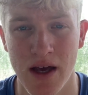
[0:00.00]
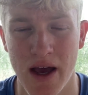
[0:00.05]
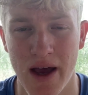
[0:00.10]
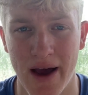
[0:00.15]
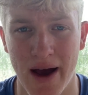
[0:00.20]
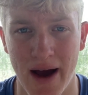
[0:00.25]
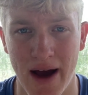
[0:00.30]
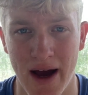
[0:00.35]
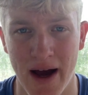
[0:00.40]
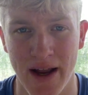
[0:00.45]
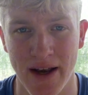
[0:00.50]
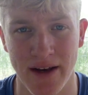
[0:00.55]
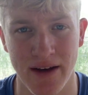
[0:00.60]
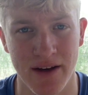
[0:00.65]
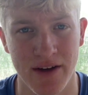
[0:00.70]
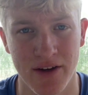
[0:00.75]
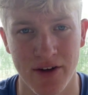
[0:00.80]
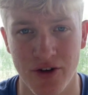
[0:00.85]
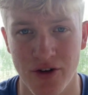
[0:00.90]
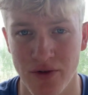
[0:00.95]

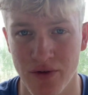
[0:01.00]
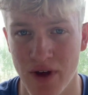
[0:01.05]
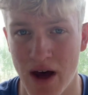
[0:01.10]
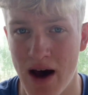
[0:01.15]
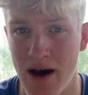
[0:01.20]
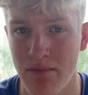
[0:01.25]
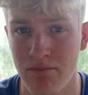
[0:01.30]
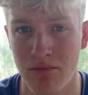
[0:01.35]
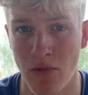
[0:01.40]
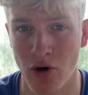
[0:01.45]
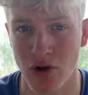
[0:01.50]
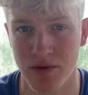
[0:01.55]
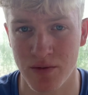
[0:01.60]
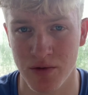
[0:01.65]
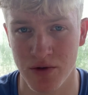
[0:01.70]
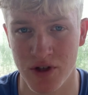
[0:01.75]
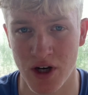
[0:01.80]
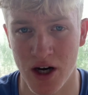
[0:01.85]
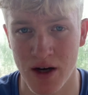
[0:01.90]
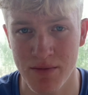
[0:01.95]
and do that
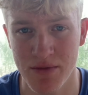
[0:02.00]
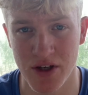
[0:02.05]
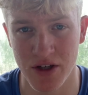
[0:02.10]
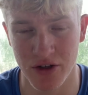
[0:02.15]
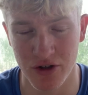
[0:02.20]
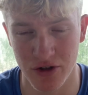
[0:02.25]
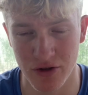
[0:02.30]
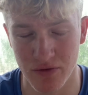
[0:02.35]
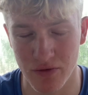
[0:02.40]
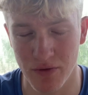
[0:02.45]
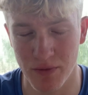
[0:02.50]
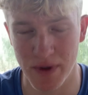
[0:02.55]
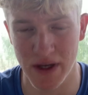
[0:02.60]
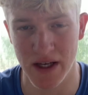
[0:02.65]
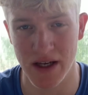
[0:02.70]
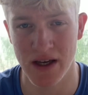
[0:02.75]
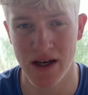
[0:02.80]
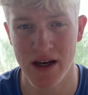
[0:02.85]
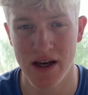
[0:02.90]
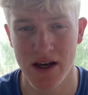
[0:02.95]
multiple times and you will
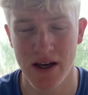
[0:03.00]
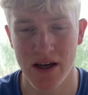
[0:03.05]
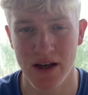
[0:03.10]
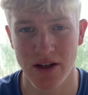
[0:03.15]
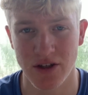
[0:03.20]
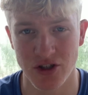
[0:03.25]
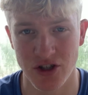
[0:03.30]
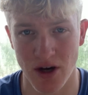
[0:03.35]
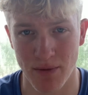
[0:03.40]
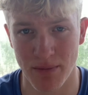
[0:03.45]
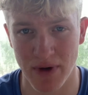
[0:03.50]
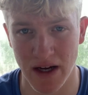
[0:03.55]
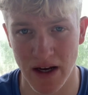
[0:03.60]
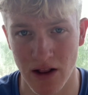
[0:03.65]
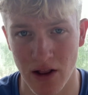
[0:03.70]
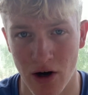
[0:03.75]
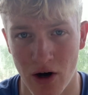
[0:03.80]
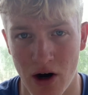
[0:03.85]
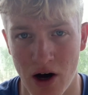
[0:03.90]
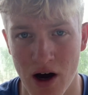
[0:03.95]
be jumping
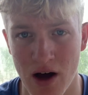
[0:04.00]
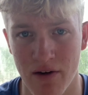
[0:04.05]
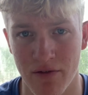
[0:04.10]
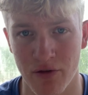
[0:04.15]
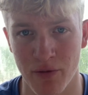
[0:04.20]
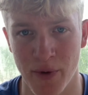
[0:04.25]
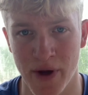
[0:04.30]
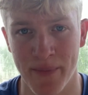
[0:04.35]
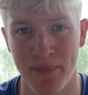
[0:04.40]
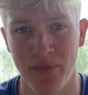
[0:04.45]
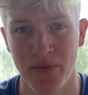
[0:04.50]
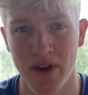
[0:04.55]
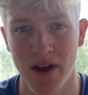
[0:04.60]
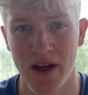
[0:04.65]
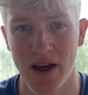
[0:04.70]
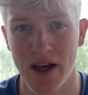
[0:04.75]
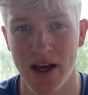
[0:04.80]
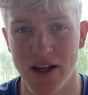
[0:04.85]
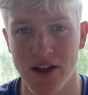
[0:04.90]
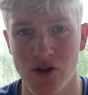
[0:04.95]
a lot higher from it.
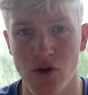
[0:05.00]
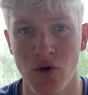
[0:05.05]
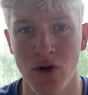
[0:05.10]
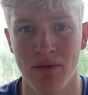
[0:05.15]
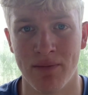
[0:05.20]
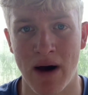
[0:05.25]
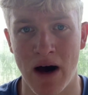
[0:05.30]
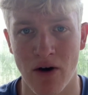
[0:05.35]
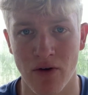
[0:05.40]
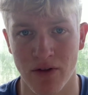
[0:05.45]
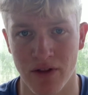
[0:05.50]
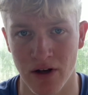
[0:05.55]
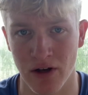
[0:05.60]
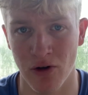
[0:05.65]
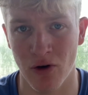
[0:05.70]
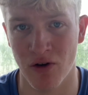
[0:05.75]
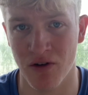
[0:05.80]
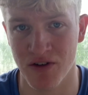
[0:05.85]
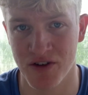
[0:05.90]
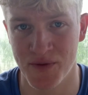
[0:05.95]
It's all about the
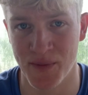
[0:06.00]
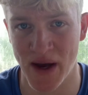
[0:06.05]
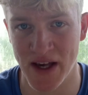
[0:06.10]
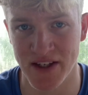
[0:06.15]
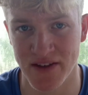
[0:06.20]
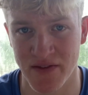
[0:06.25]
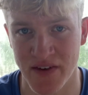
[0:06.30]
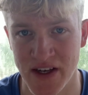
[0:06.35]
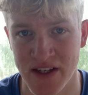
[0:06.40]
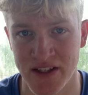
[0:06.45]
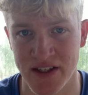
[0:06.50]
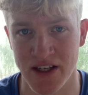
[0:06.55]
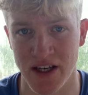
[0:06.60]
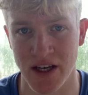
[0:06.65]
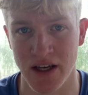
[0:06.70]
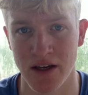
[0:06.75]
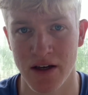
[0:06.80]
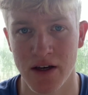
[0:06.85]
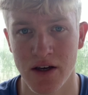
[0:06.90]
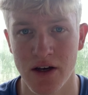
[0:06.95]
law of
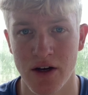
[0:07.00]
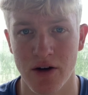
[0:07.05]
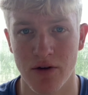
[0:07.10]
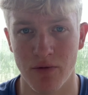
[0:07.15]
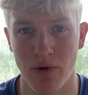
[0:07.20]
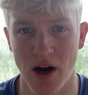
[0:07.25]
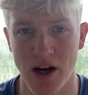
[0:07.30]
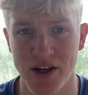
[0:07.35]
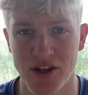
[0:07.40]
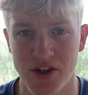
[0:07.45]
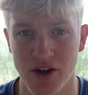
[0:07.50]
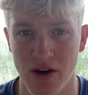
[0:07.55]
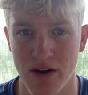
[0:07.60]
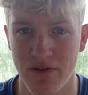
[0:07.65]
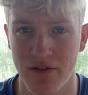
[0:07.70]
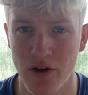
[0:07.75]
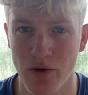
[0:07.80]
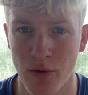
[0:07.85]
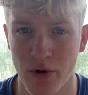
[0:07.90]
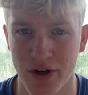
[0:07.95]
specificity, right? So
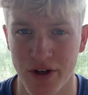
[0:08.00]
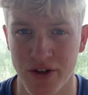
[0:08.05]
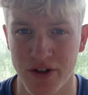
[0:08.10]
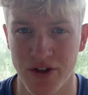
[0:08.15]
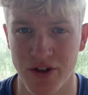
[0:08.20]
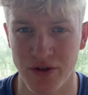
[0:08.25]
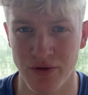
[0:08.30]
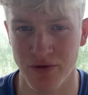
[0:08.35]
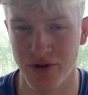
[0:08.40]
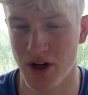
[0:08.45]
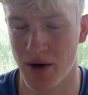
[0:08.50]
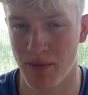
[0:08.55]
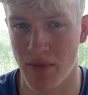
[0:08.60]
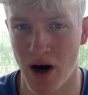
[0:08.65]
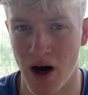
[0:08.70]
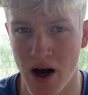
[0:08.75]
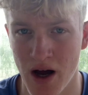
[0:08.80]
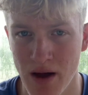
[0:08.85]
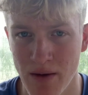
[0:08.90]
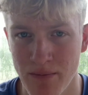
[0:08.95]
if you want to jump
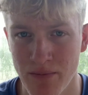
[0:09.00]
higher,